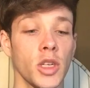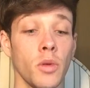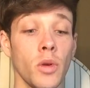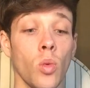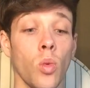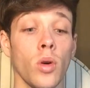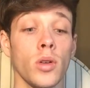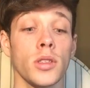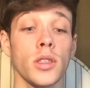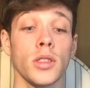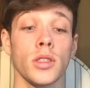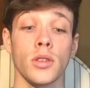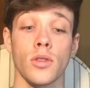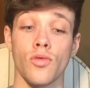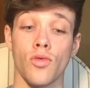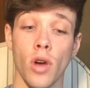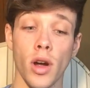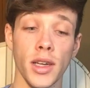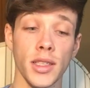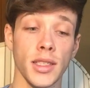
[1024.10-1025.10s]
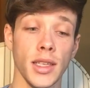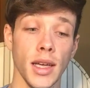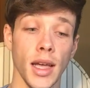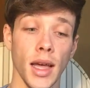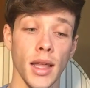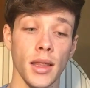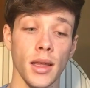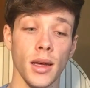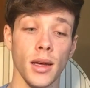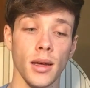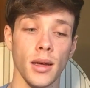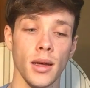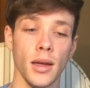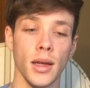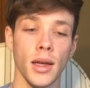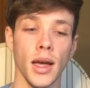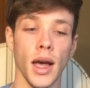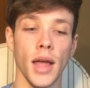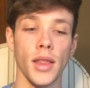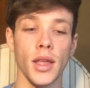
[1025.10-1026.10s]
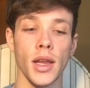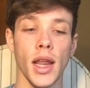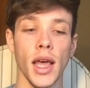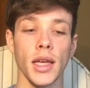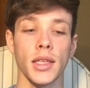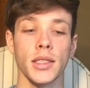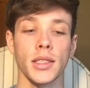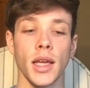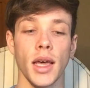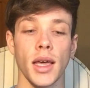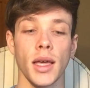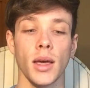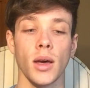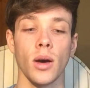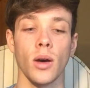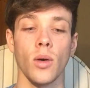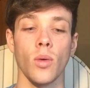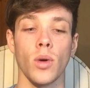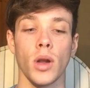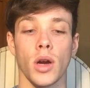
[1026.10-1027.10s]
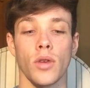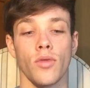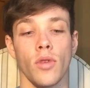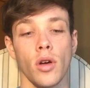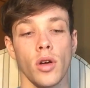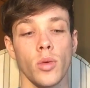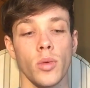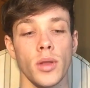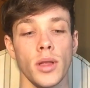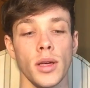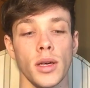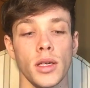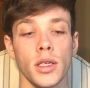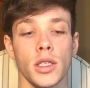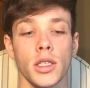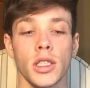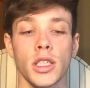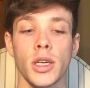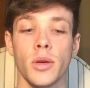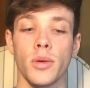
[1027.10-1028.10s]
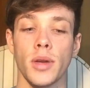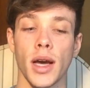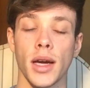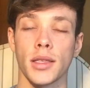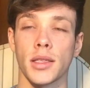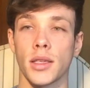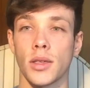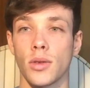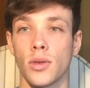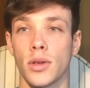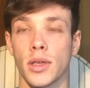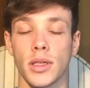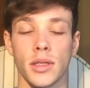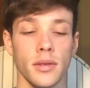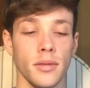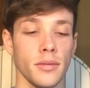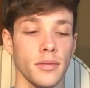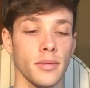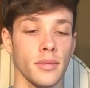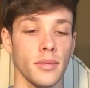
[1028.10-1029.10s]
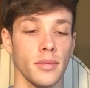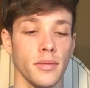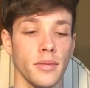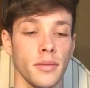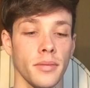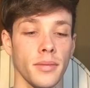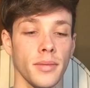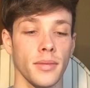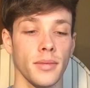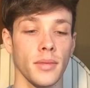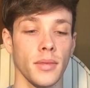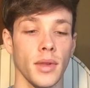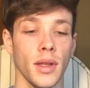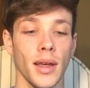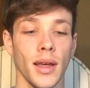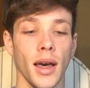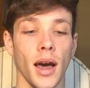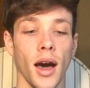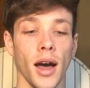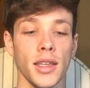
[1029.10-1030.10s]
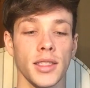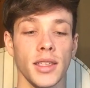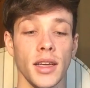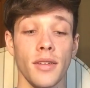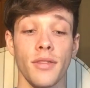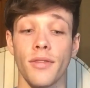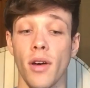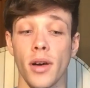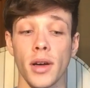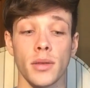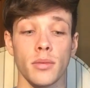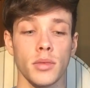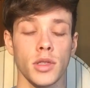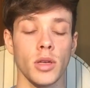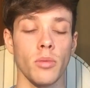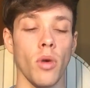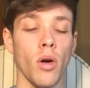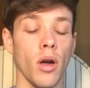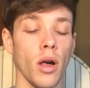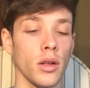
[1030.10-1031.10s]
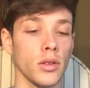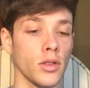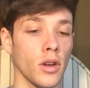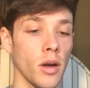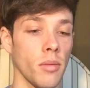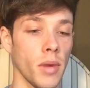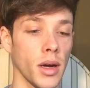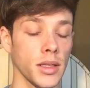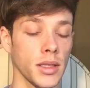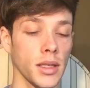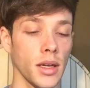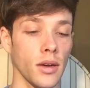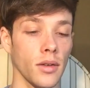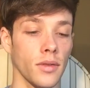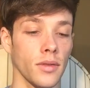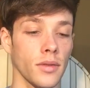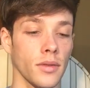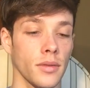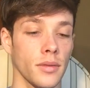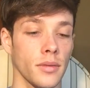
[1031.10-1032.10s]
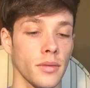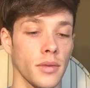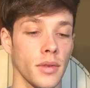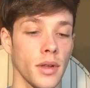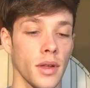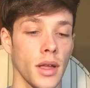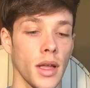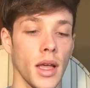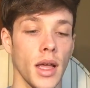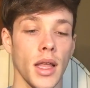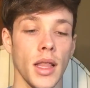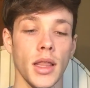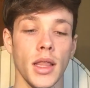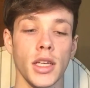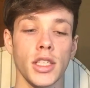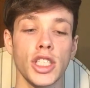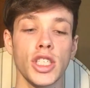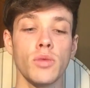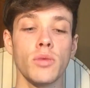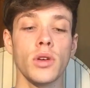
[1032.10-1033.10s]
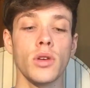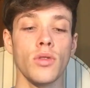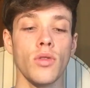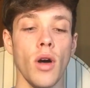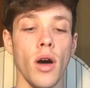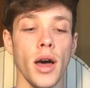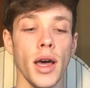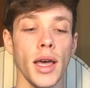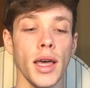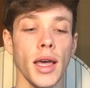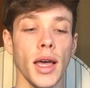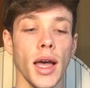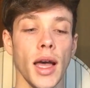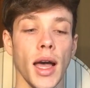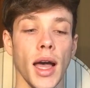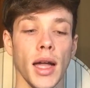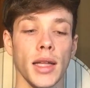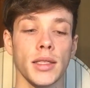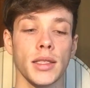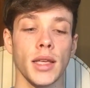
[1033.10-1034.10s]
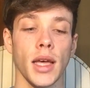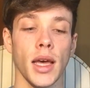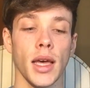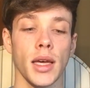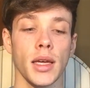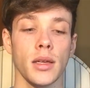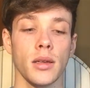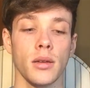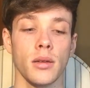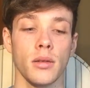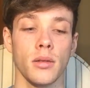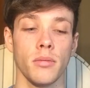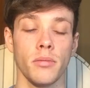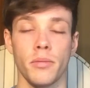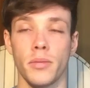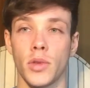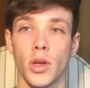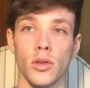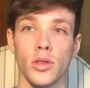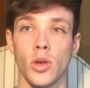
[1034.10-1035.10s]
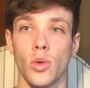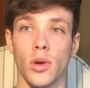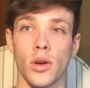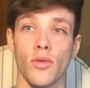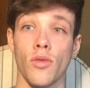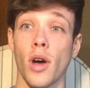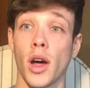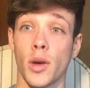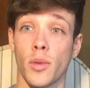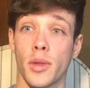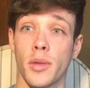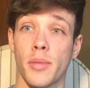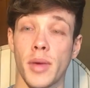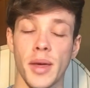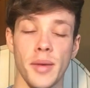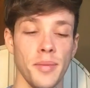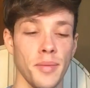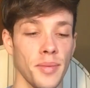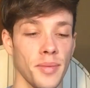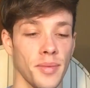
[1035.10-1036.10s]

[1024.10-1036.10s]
would want us to ride together, and the next day, when I rode with her, she would act annoyed. I said, fine, tomorrow I'll drive myself. Then she would cry and say, don't you want to ride with me?